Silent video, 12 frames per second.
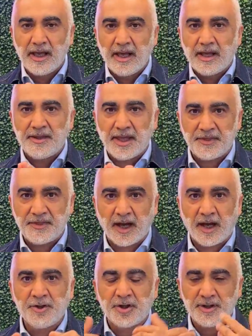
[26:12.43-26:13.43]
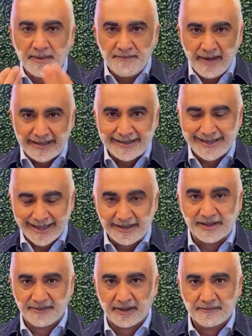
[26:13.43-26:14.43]
that it makes sense
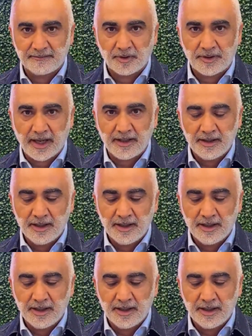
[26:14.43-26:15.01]
of it. Okay?